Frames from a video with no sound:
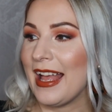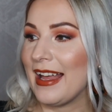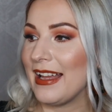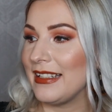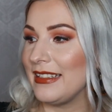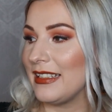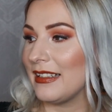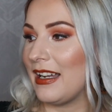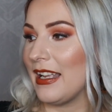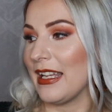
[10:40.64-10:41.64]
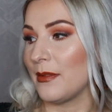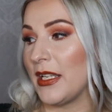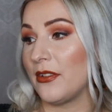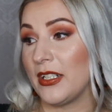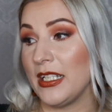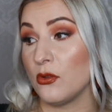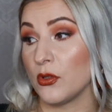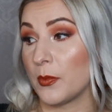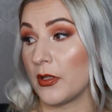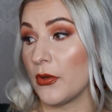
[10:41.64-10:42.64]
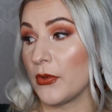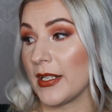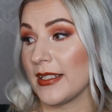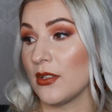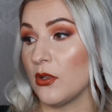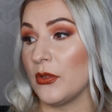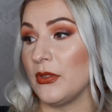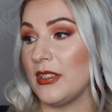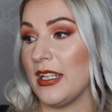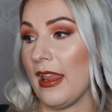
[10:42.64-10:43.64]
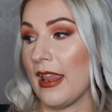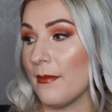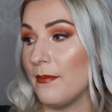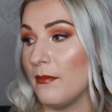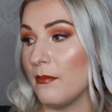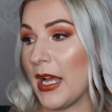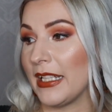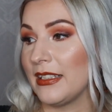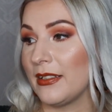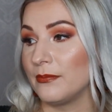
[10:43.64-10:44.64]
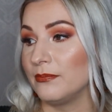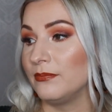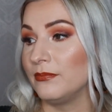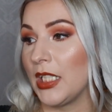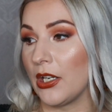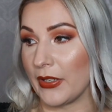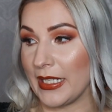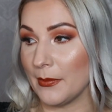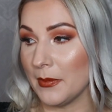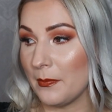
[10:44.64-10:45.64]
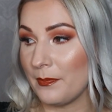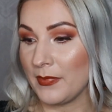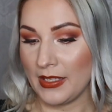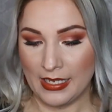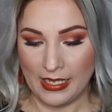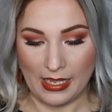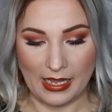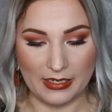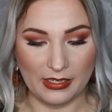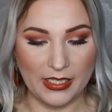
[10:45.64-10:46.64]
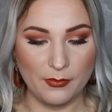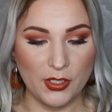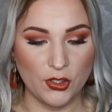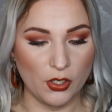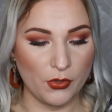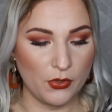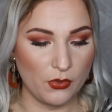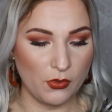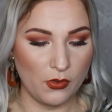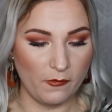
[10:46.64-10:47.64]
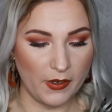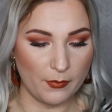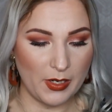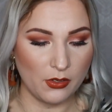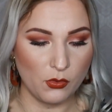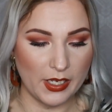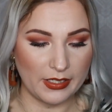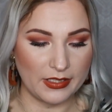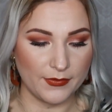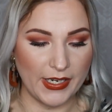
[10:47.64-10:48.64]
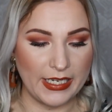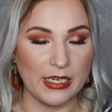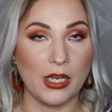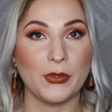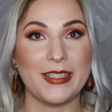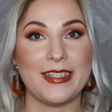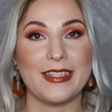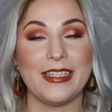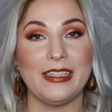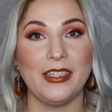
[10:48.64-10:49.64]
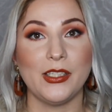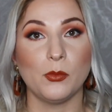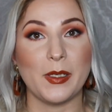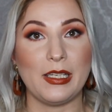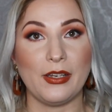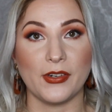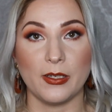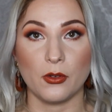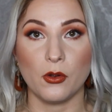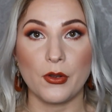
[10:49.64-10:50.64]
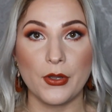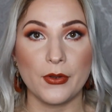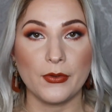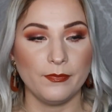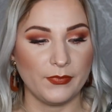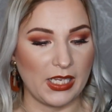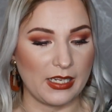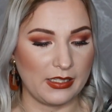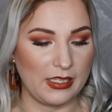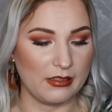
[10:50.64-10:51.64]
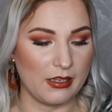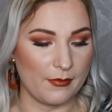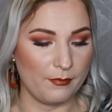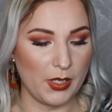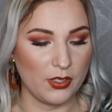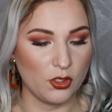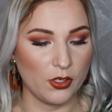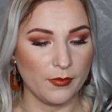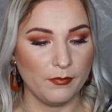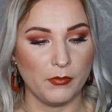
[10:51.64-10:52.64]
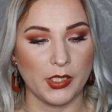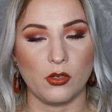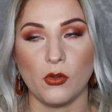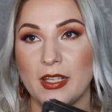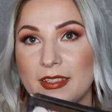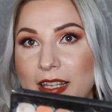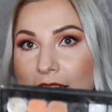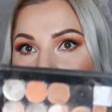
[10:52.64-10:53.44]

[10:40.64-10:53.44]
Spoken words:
and I had made really good progress on the matte cream. And let me show you where my gouache is right now. This is in a little bit different order than in the picture, but you can see